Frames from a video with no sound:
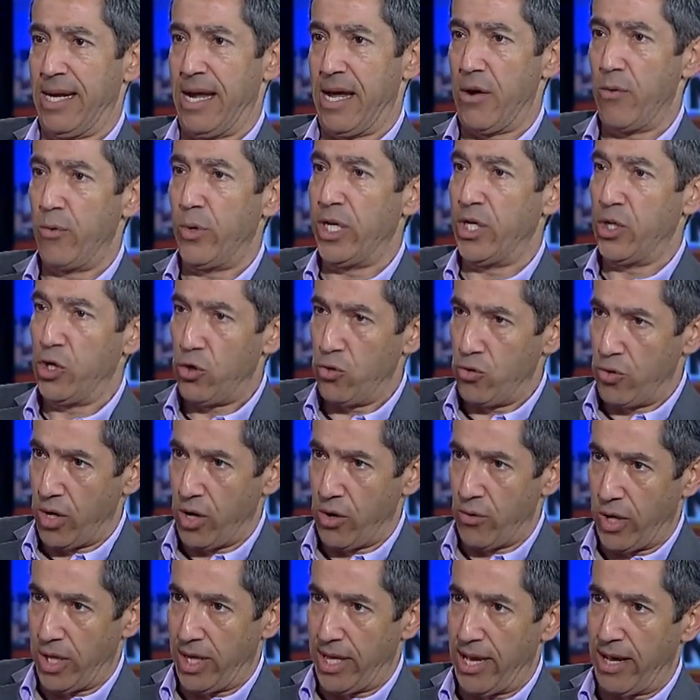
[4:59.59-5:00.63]
Now we do
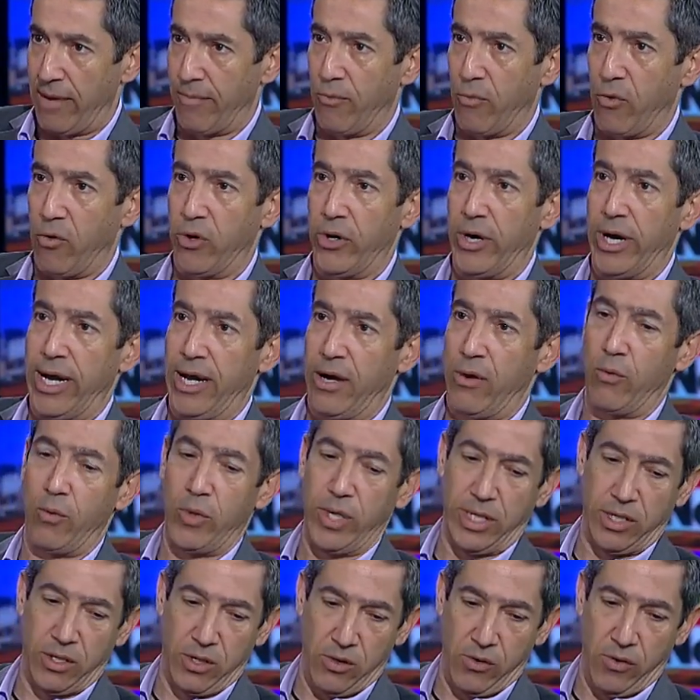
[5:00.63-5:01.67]
know a lot more. Now
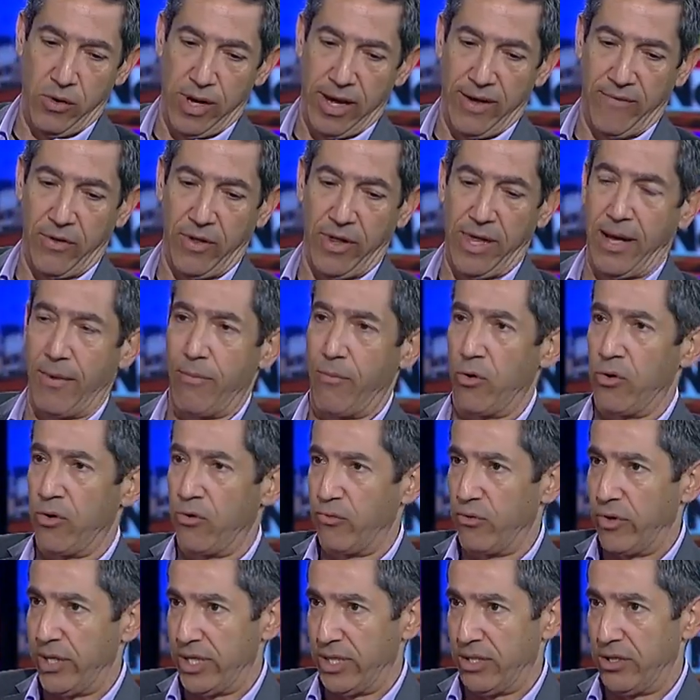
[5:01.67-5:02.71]
we do have a lot more
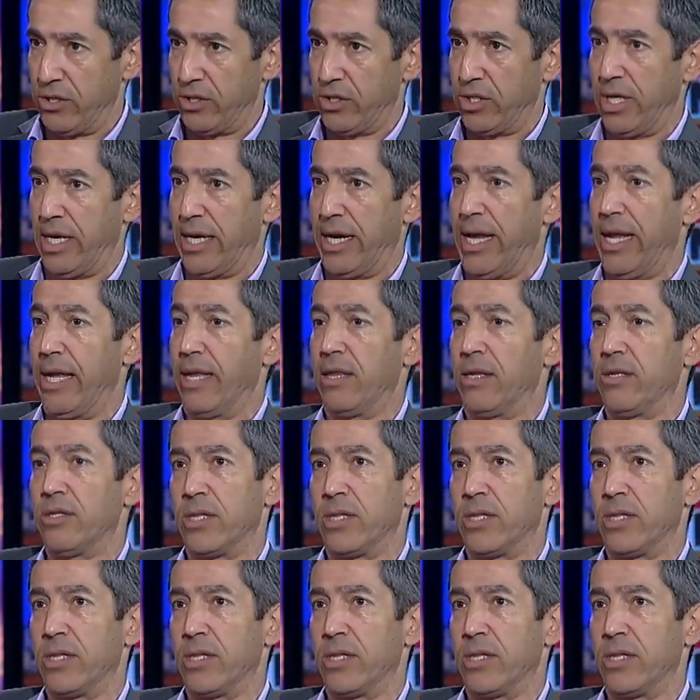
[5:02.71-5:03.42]
research at hand.